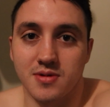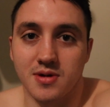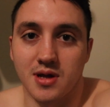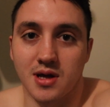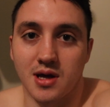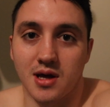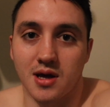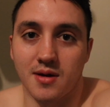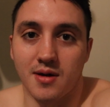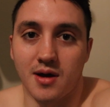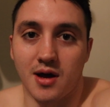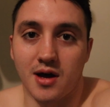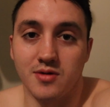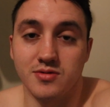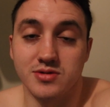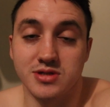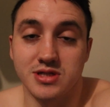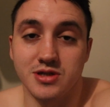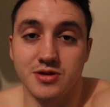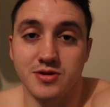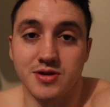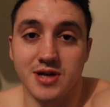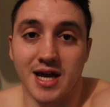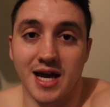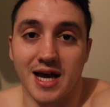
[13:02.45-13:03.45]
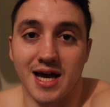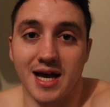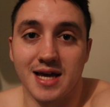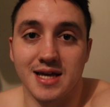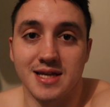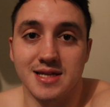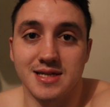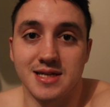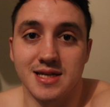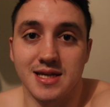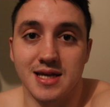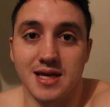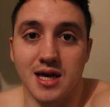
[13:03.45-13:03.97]
Uh, I will see you
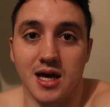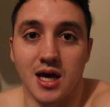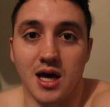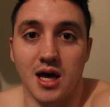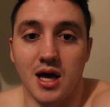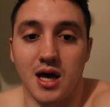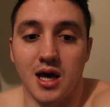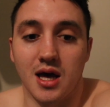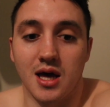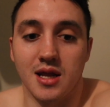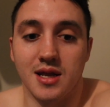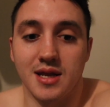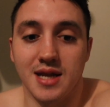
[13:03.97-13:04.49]
guys uh,